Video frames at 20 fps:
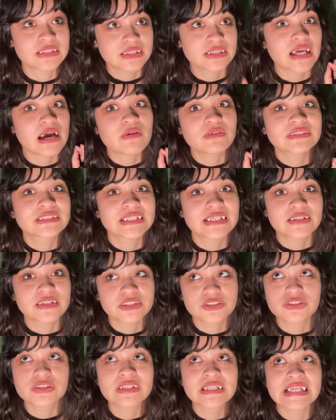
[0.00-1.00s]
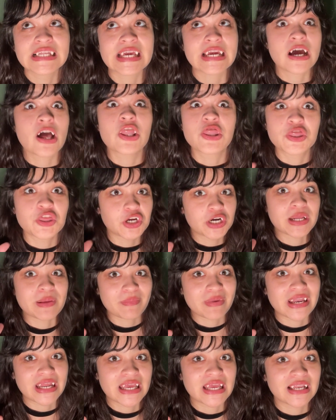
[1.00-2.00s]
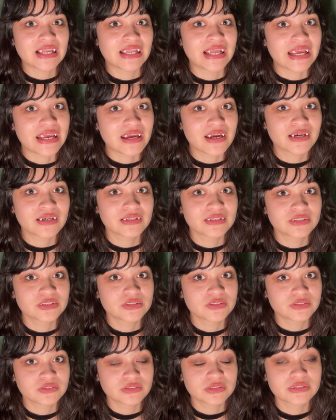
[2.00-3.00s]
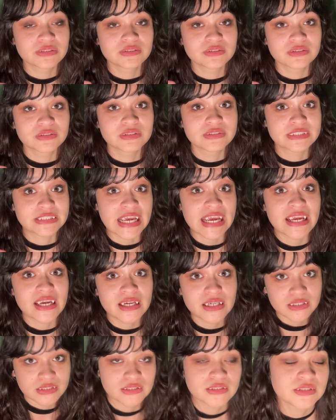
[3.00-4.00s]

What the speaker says: that was like literally like a 30-minute like take.